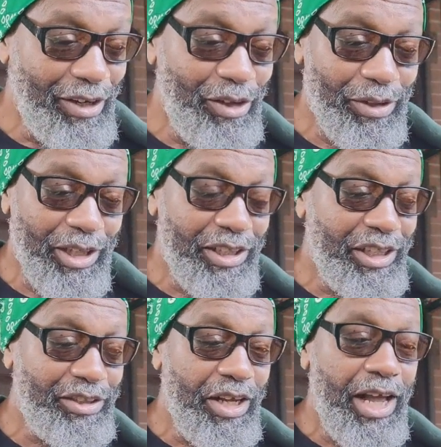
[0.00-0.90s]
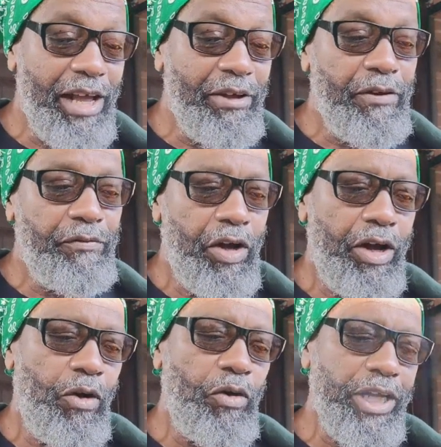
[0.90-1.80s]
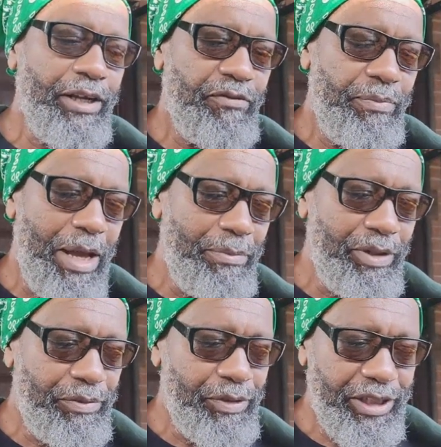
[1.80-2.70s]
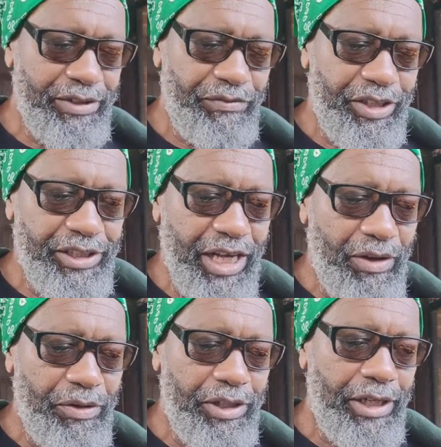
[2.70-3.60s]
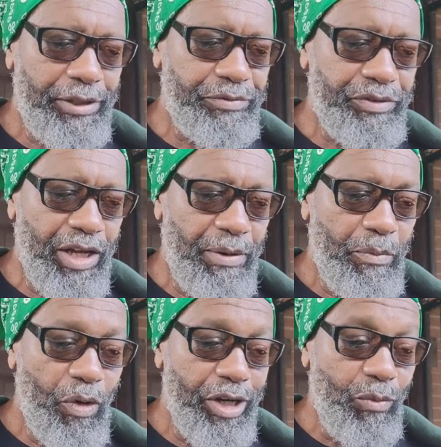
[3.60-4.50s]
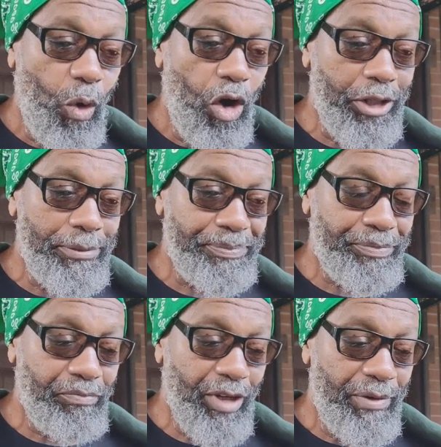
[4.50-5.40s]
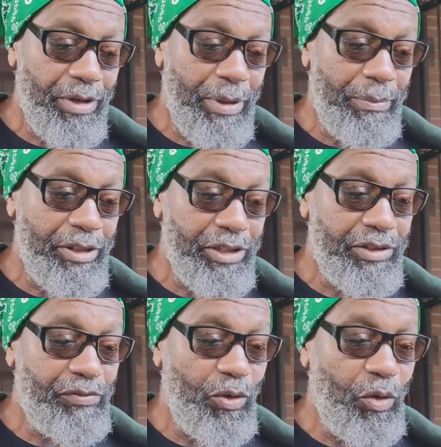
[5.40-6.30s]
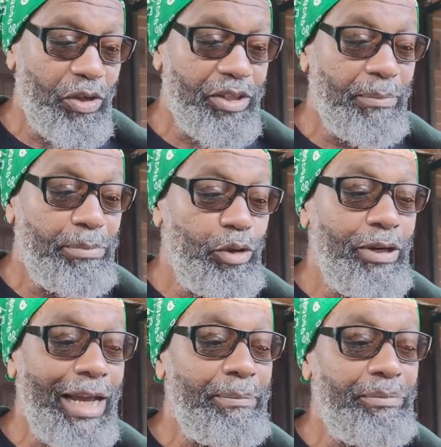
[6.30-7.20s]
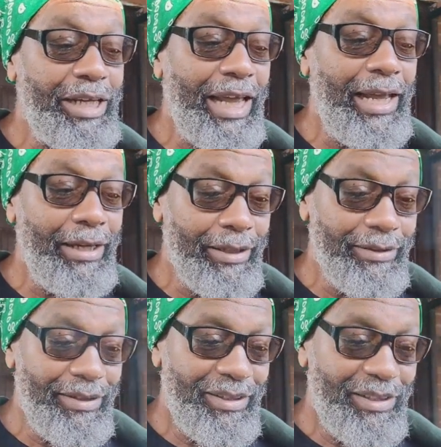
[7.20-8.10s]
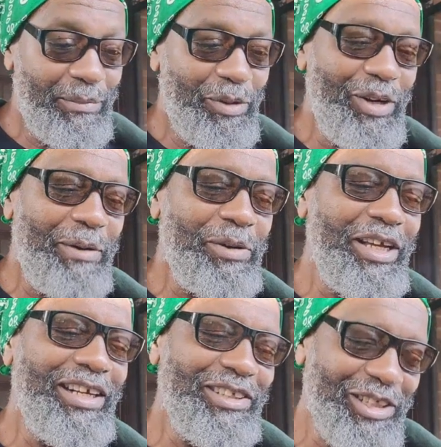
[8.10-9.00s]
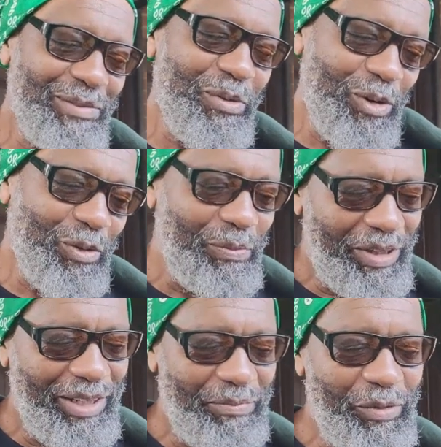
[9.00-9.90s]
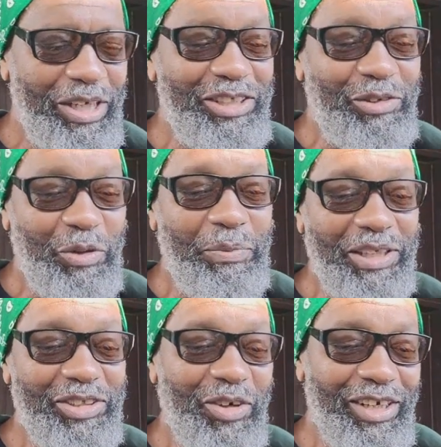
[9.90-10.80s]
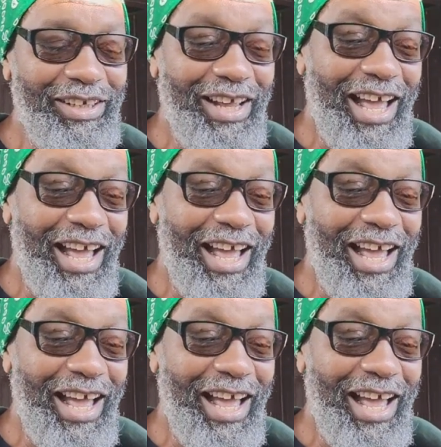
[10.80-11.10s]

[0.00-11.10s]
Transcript: Look, just hey, oh, okay. Remember, we just finished our um, our morning walk, and remember, this is for all the Blue Light Brigade. The Blue Light Brigade is a small group that, uh, well, that's a group I started.